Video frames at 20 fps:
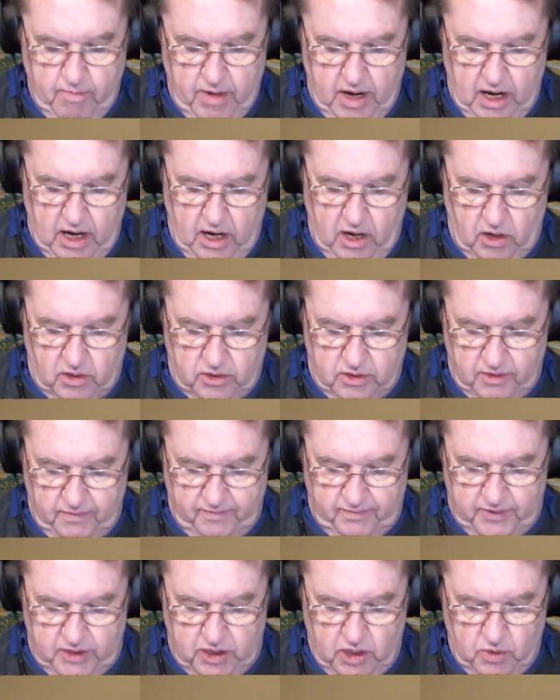a lot
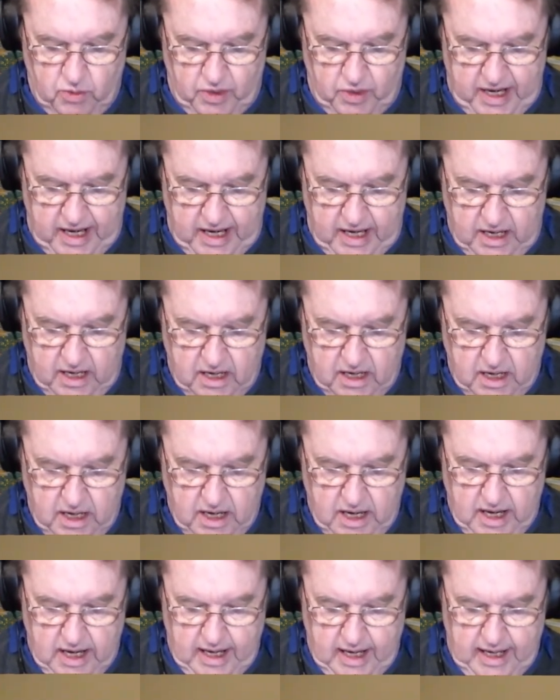doing
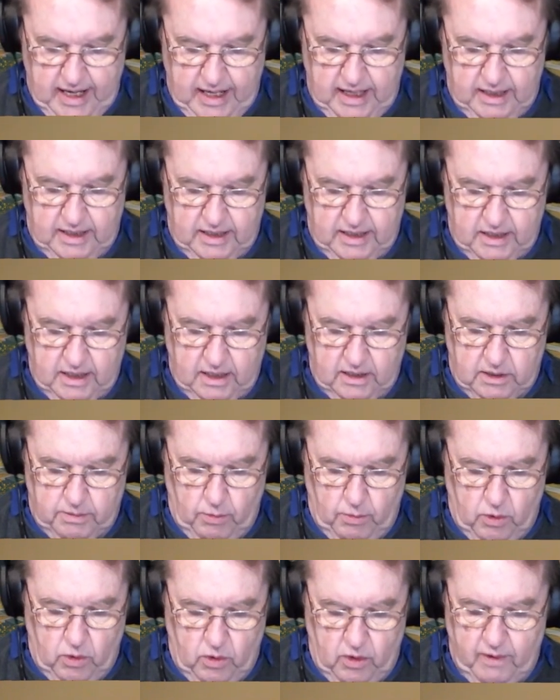is
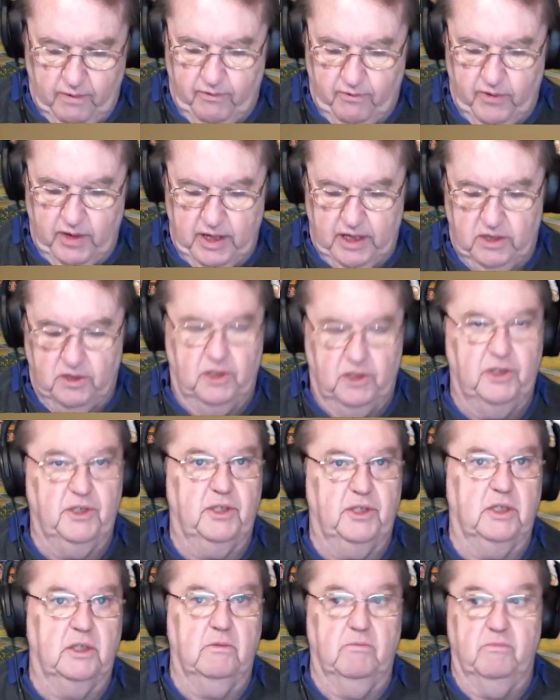small figures.